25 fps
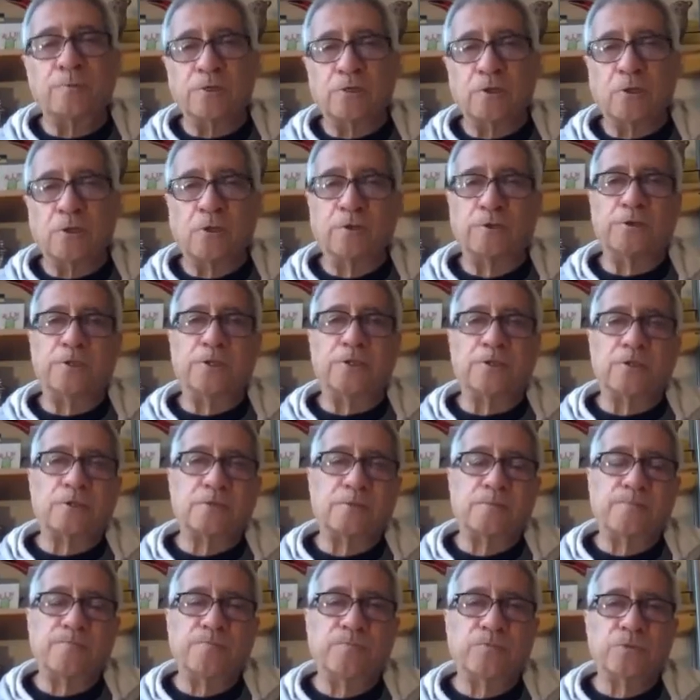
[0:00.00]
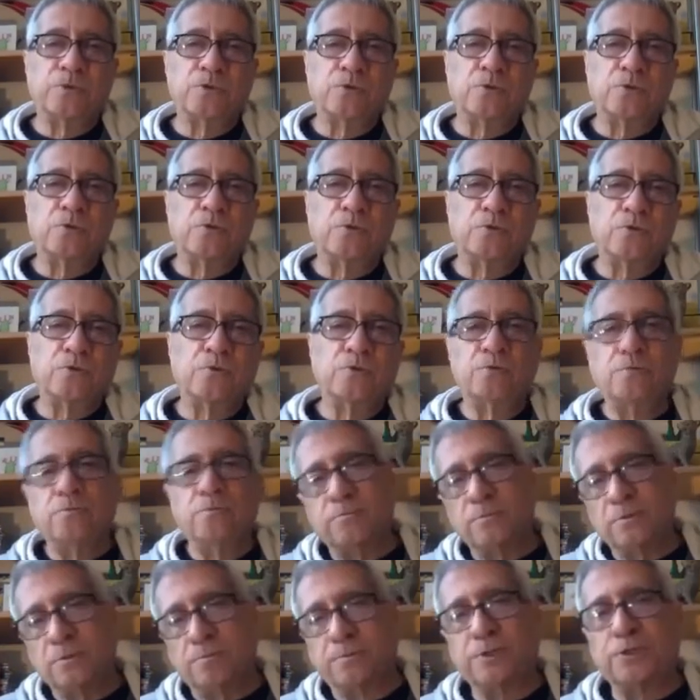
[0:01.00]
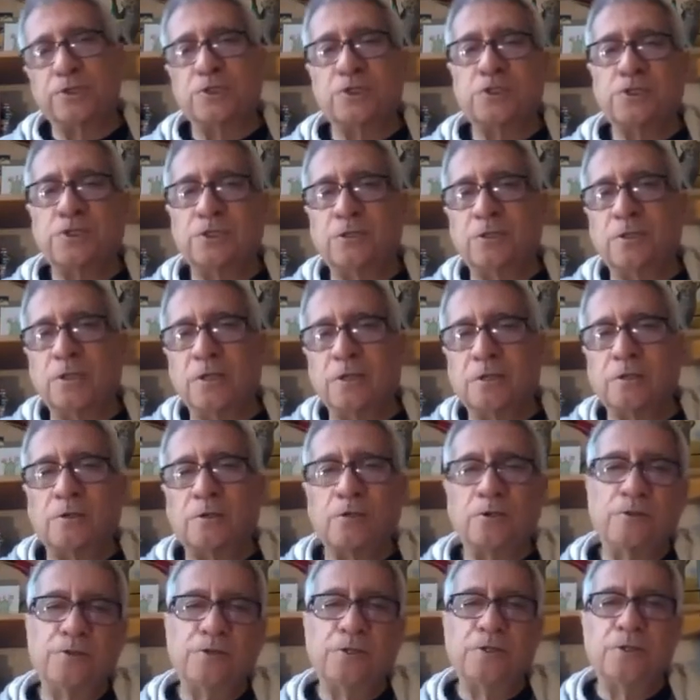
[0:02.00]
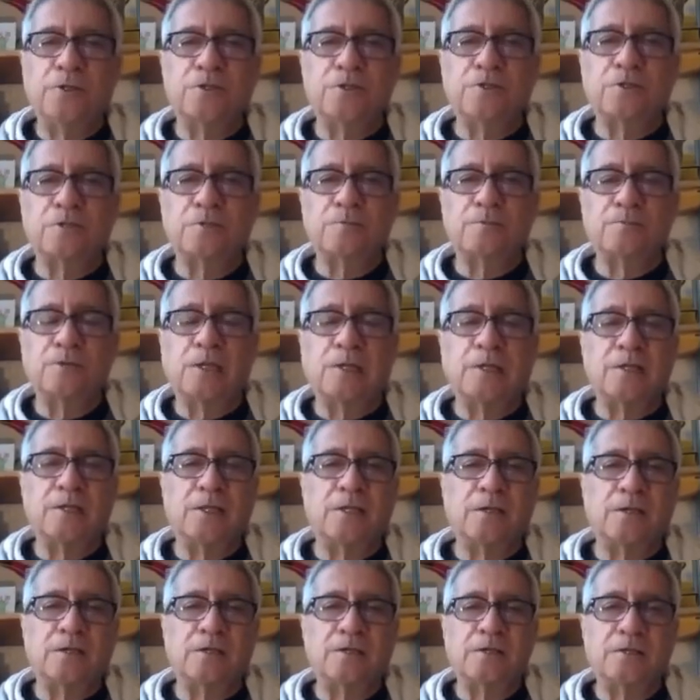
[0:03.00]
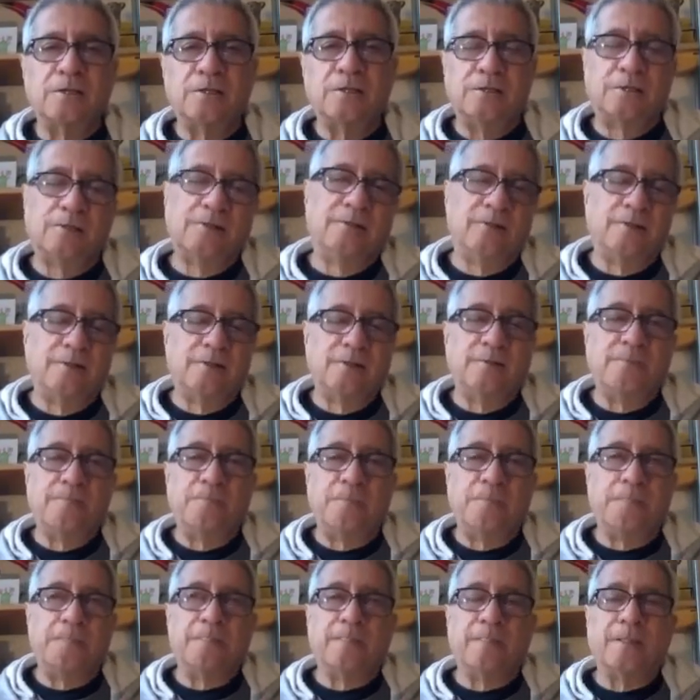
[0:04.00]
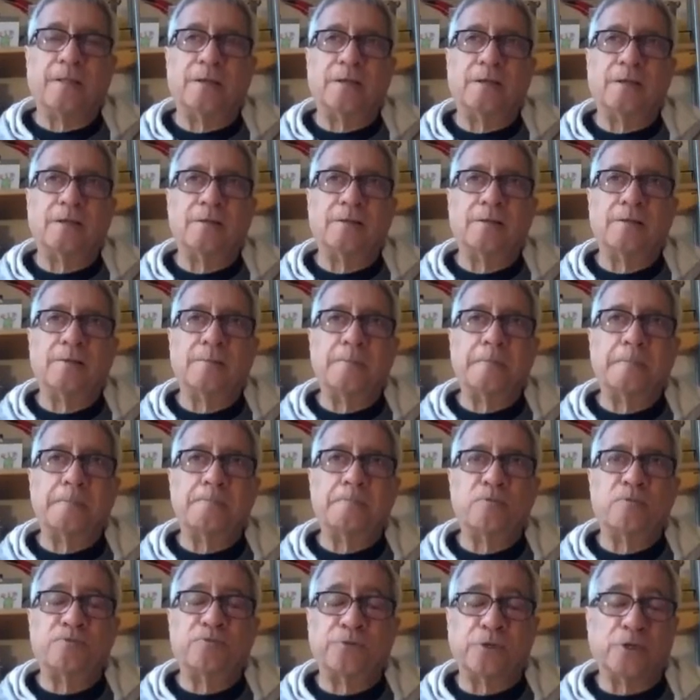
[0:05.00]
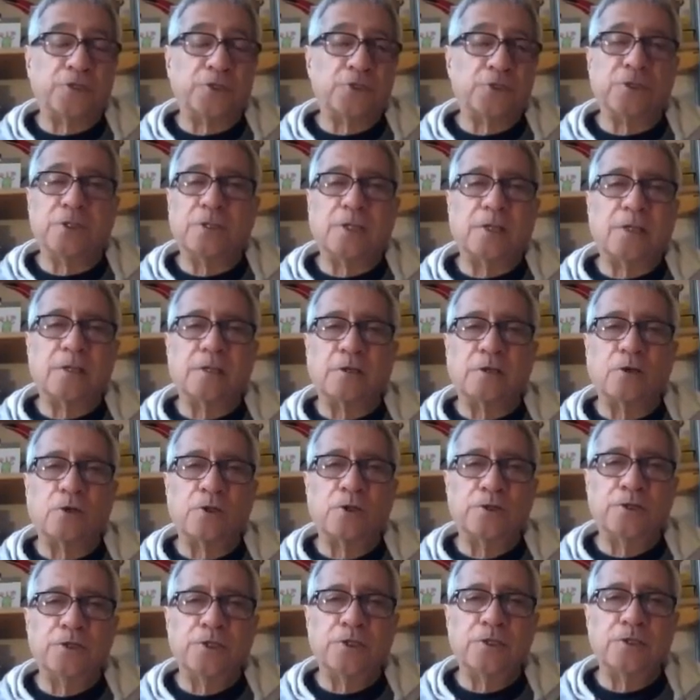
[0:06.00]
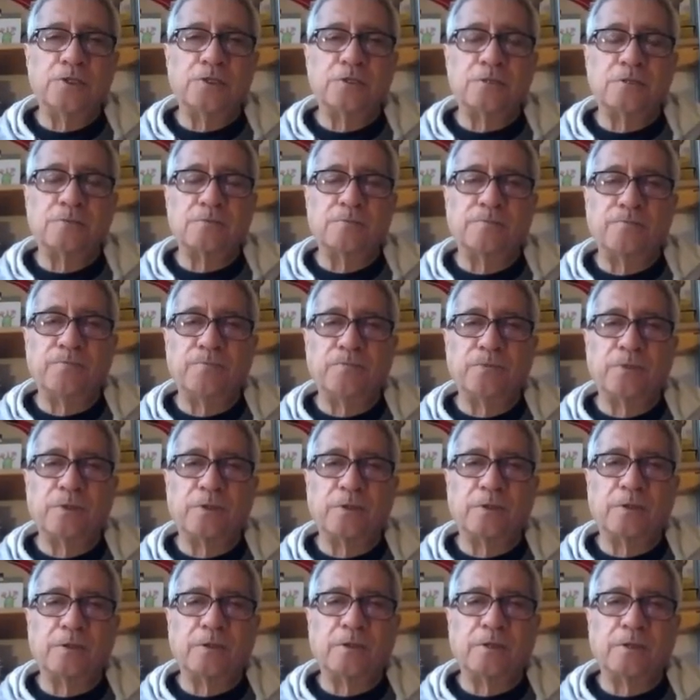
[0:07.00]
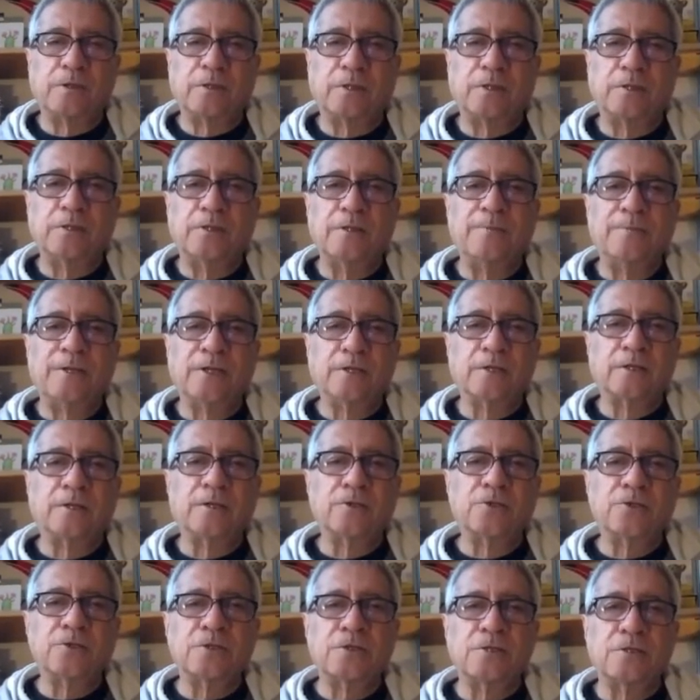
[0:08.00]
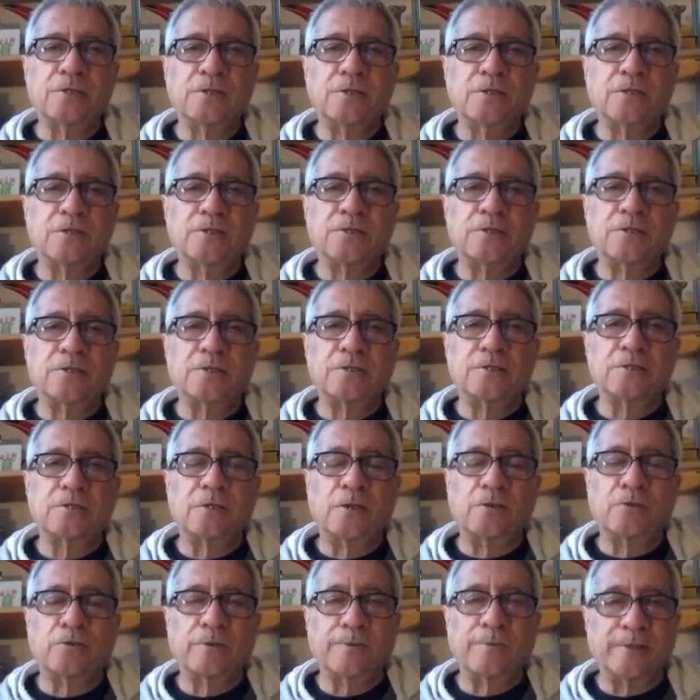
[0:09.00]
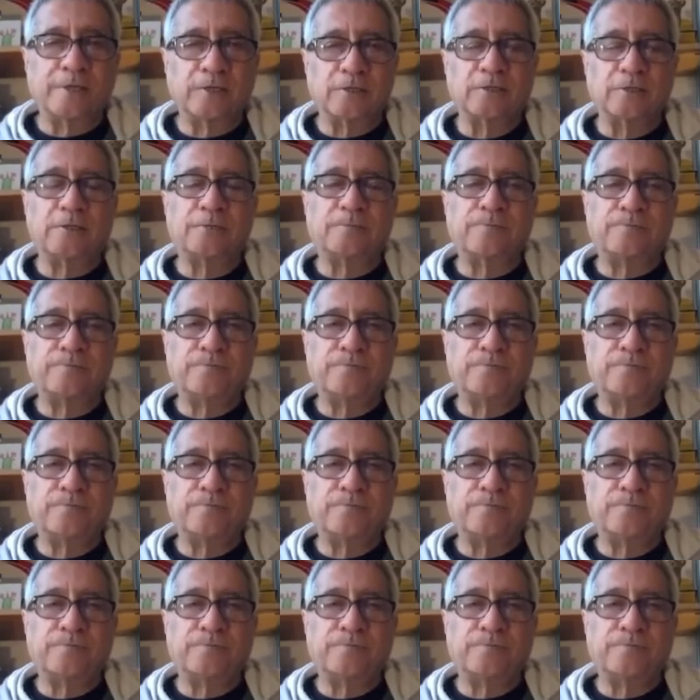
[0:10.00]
colonies. So the British in their colonies, Malaya, um, the French in their colonies, uh, and the Americans in South America,